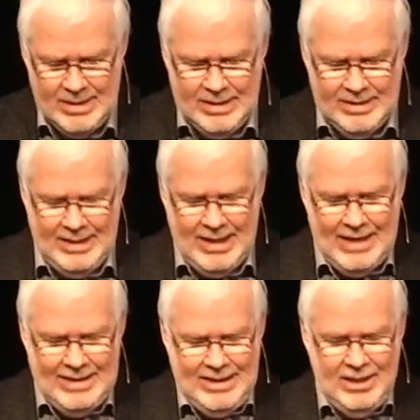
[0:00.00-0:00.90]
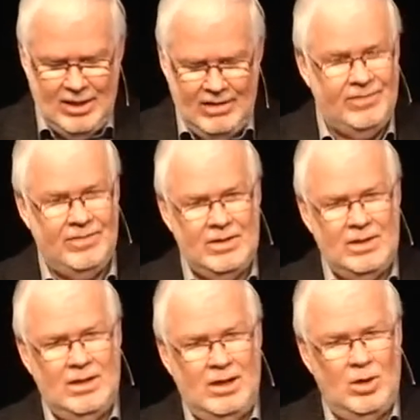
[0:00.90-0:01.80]
The idea of
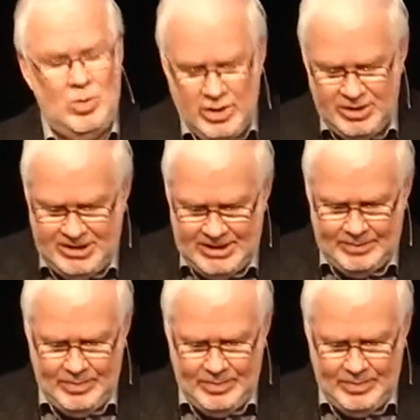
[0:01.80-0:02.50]
ownership,